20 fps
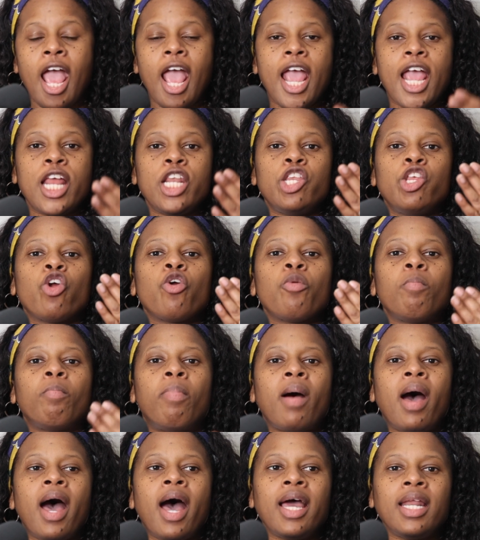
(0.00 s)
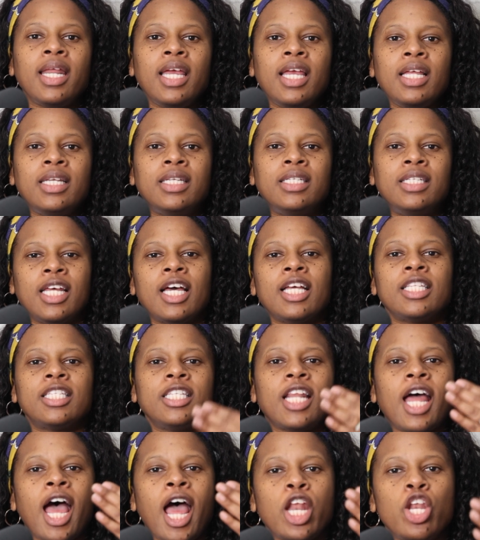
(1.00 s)
And your body does
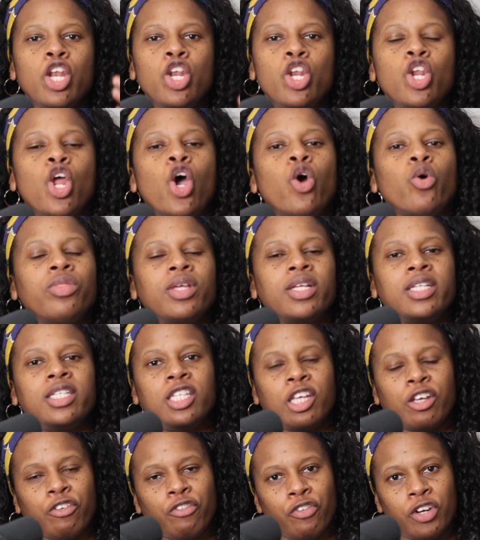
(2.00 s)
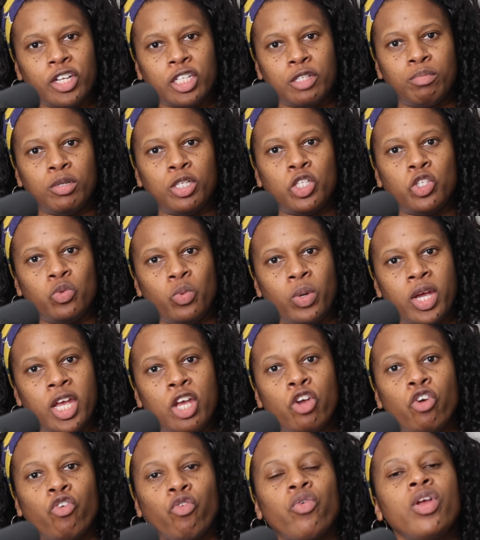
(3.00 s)
not know the difference
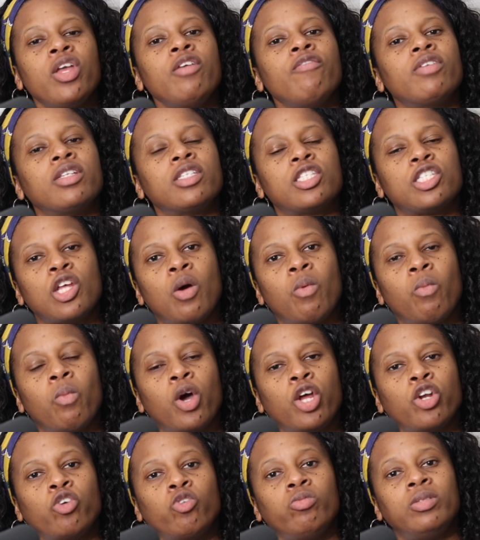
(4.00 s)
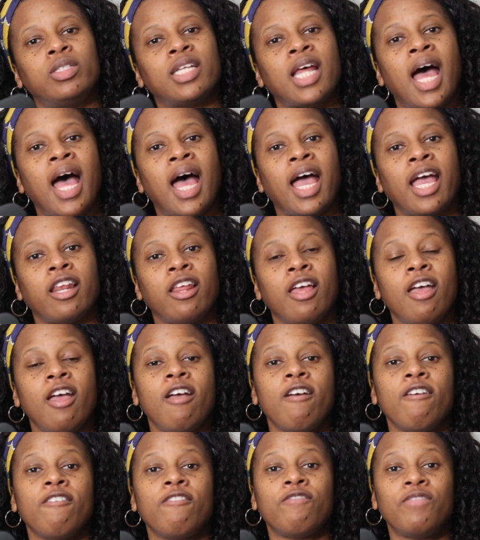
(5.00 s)
between grieving someone who died
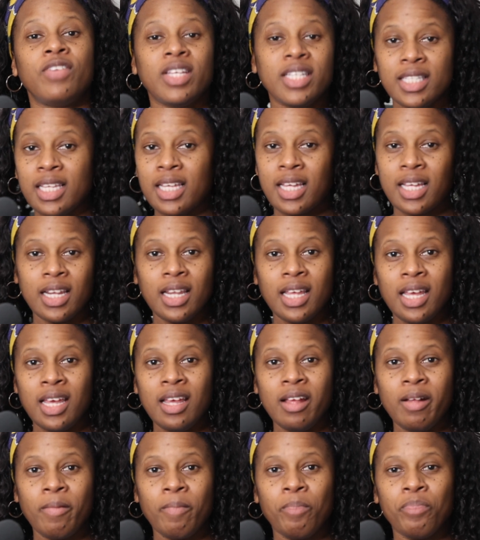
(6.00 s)
physically